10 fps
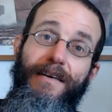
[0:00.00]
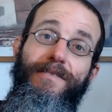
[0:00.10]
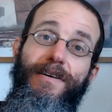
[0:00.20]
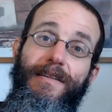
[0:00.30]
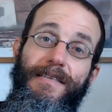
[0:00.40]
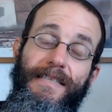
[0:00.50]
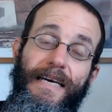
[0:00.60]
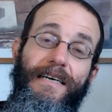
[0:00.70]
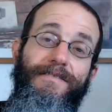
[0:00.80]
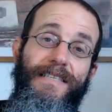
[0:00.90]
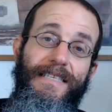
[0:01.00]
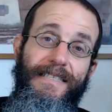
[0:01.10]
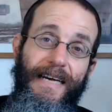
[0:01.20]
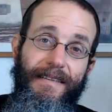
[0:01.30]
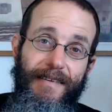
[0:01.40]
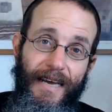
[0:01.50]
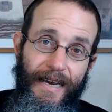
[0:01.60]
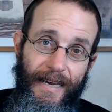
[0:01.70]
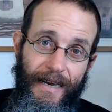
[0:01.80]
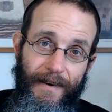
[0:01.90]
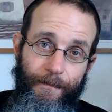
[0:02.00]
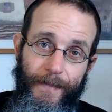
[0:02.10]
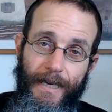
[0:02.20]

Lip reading: for the sake of descent again.